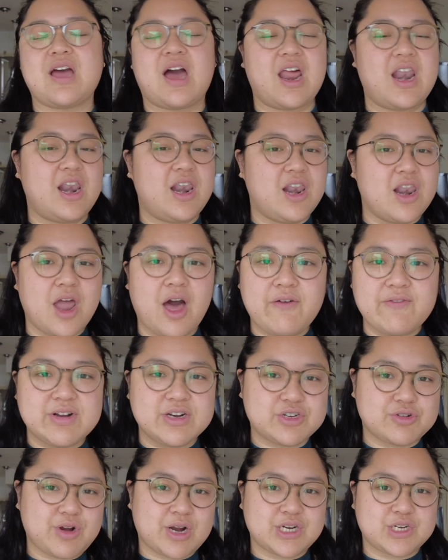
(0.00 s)
I love
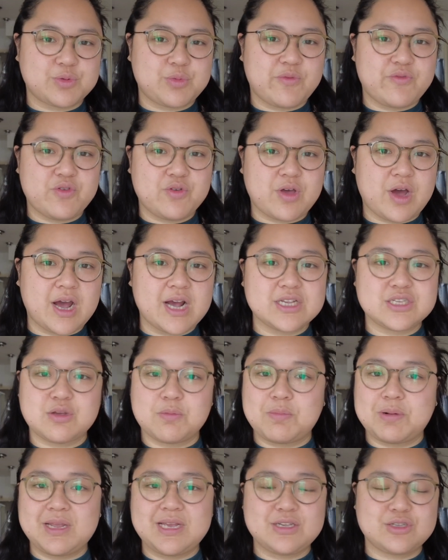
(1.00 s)
interacting with you guys, so
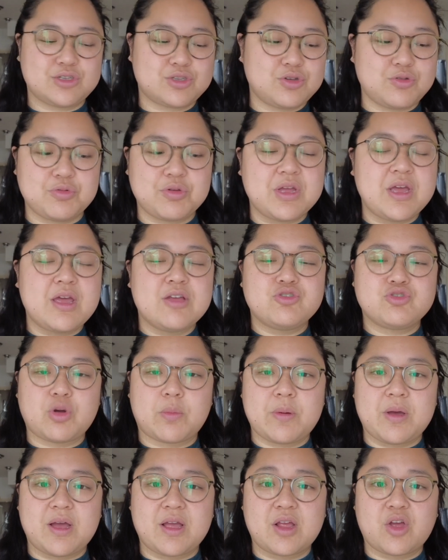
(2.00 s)
please do drop
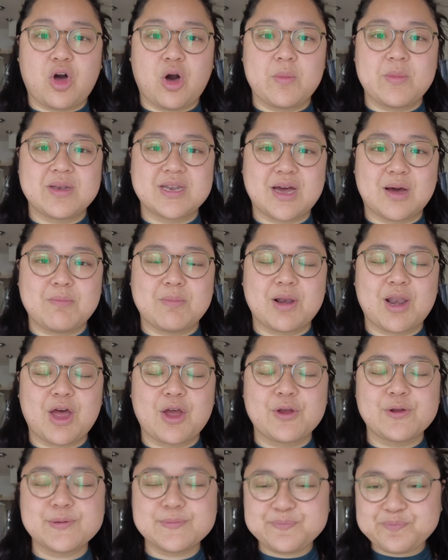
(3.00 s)
a comment down
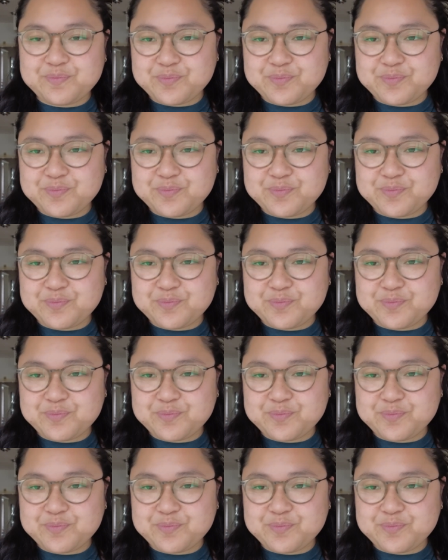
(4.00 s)
below.